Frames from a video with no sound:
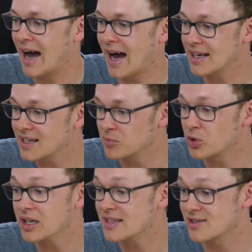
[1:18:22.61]
I am
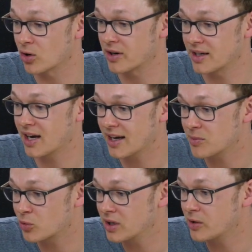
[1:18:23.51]
really sorry. I am
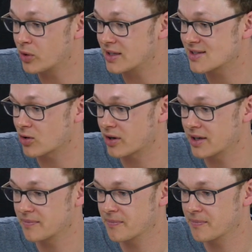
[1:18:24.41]
really, really sorry.